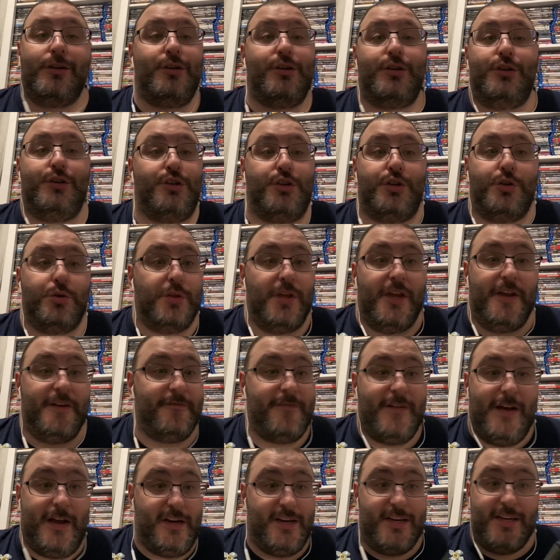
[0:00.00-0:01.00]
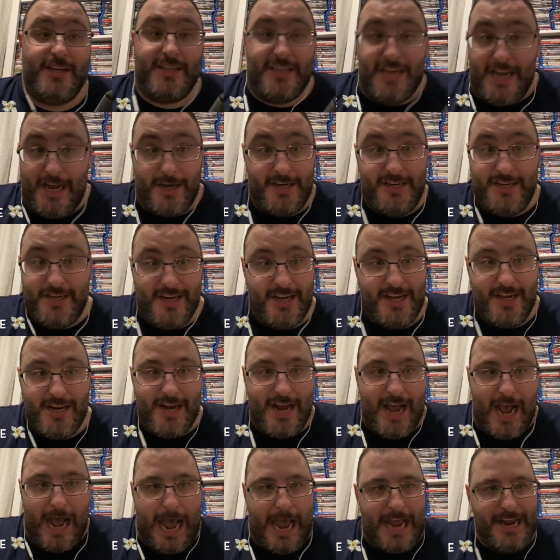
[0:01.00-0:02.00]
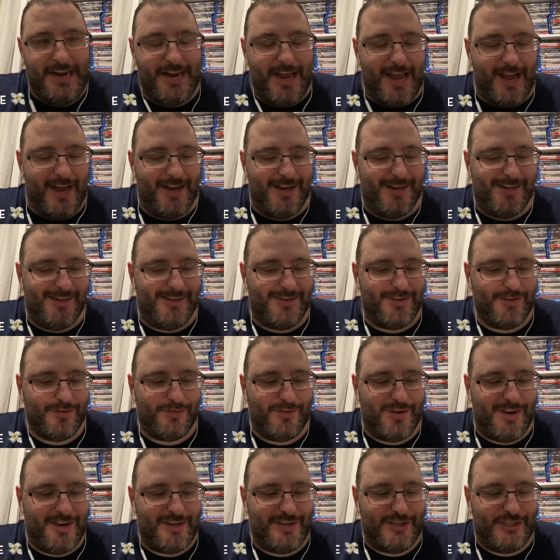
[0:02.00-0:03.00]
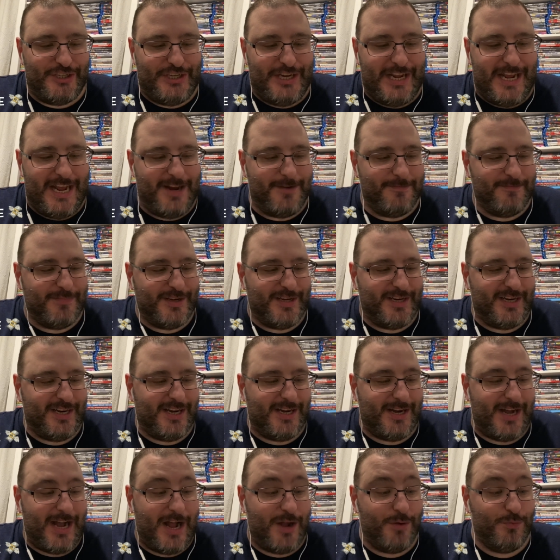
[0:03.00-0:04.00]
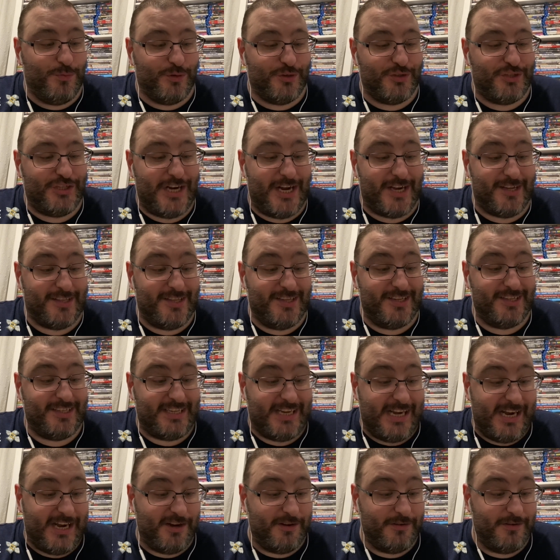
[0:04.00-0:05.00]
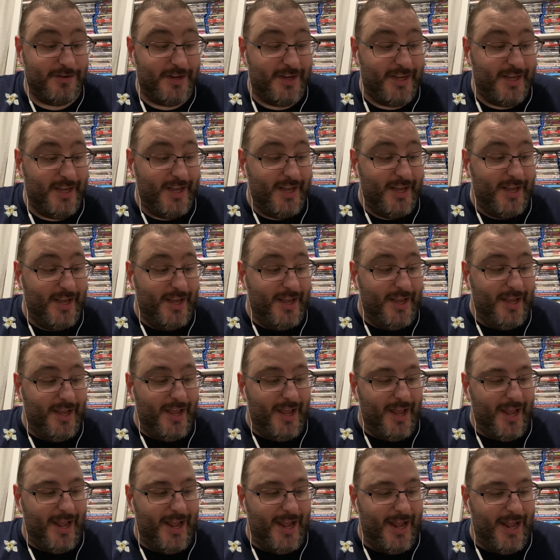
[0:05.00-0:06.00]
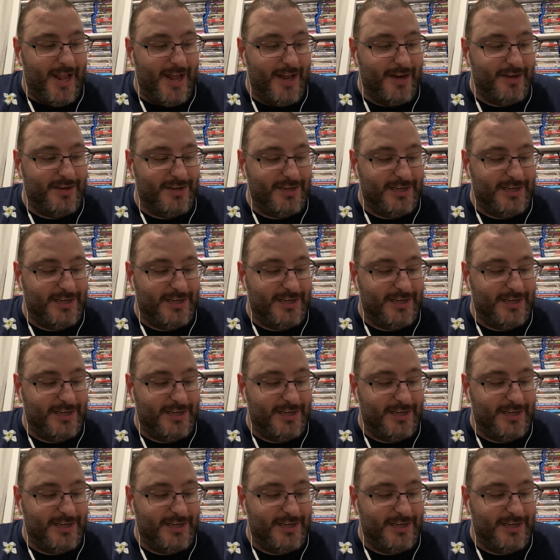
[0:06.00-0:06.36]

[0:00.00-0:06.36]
Do they find a dead kid? I don't understand, but I will check this out. And,